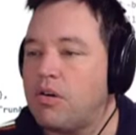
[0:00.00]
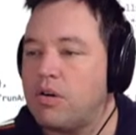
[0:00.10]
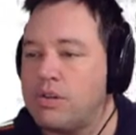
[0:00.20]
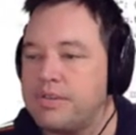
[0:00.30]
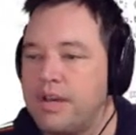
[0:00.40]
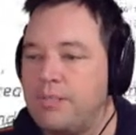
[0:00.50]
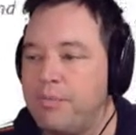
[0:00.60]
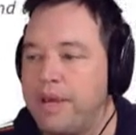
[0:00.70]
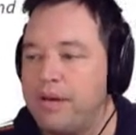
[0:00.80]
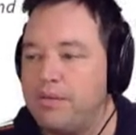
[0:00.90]
some
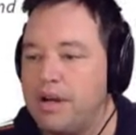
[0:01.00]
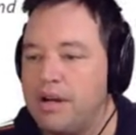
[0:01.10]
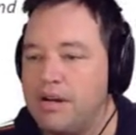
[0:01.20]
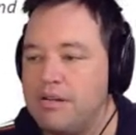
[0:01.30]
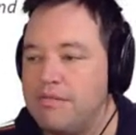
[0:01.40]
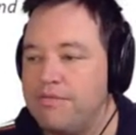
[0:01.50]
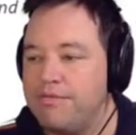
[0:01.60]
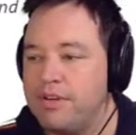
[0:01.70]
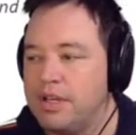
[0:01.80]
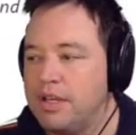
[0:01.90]
amount of,
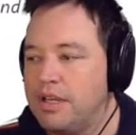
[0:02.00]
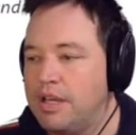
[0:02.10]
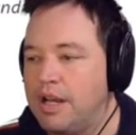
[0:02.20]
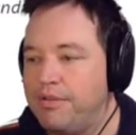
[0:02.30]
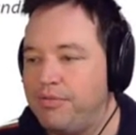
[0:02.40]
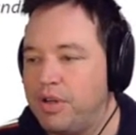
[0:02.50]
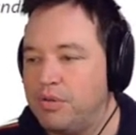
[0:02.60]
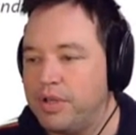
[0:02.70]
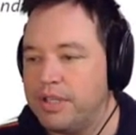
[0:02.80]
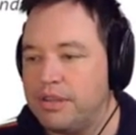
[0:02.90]
if we go
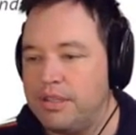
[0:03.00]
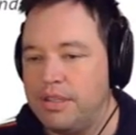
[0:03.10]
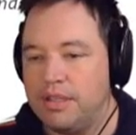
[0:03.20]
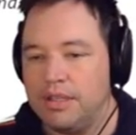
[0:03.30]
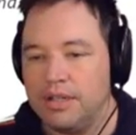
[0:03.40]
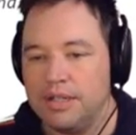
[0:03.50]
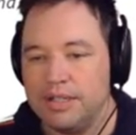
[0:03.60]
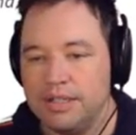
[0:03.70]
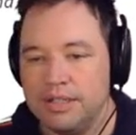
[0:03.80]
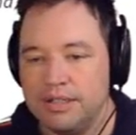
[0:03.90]
look at
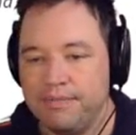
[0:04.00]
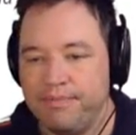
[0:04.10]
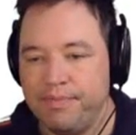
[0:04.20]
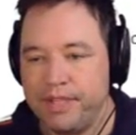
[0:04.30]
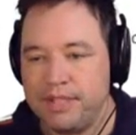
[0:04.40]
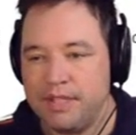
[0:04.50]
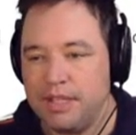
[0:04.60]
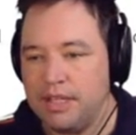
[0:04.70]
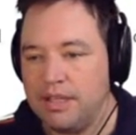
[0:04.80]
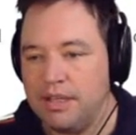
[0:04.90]
the, let's
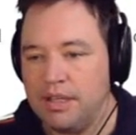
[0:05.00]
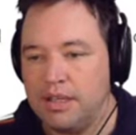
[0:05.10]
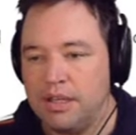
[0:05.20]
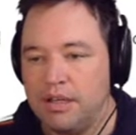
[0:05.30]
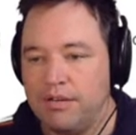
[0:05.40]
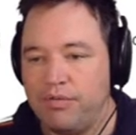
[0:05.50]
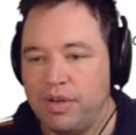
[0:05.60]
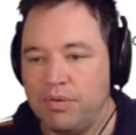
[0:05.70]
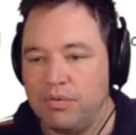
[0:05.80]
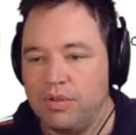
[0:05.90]
see, if we
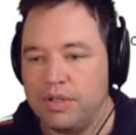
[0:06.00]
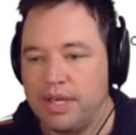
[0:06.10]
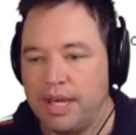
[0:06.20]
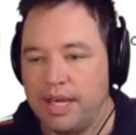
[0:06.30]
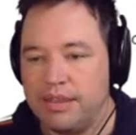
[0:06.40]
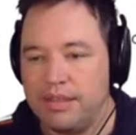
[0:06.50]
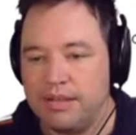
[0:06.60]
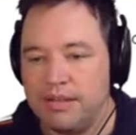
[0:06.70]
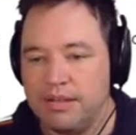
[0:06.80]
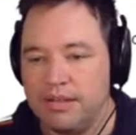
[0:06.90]
go look at
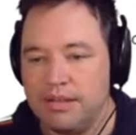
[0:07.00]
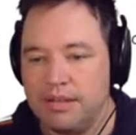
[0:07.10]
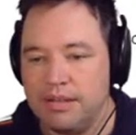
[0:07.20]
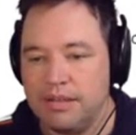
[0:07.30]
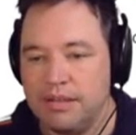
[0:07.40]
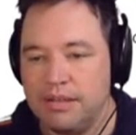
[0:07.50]
the